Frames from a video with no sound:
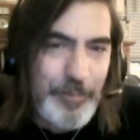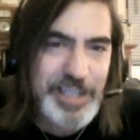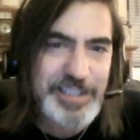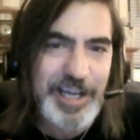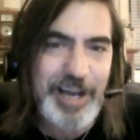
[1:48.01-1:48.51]

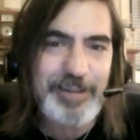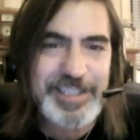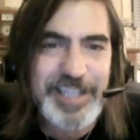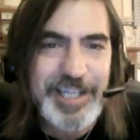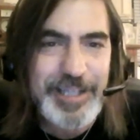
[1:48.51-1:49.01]
But I was
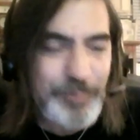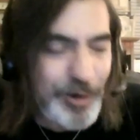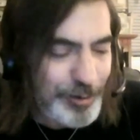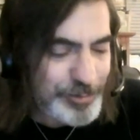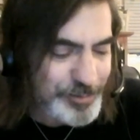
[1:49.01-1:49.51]
excited that
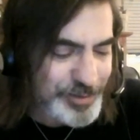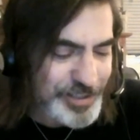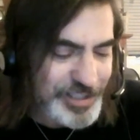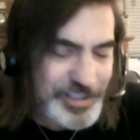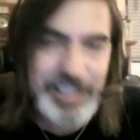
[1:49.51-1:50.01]
Paul was a
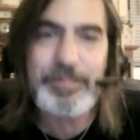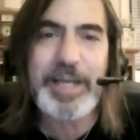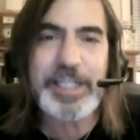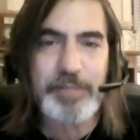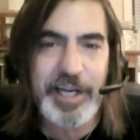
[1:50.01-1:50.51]
musician. He's a
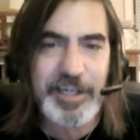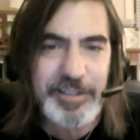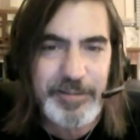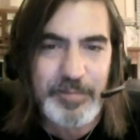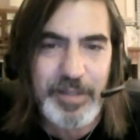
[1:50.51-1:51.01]
bass
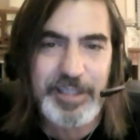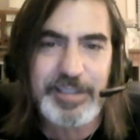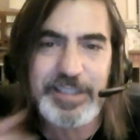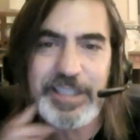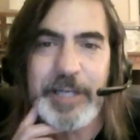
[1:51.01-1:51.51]
player, like
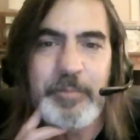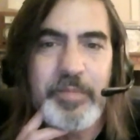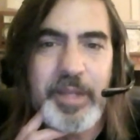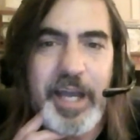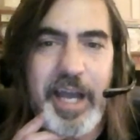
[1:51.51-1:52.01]
you said.
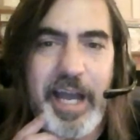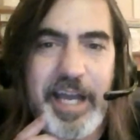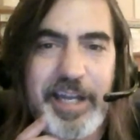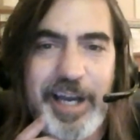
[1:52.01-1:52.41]
And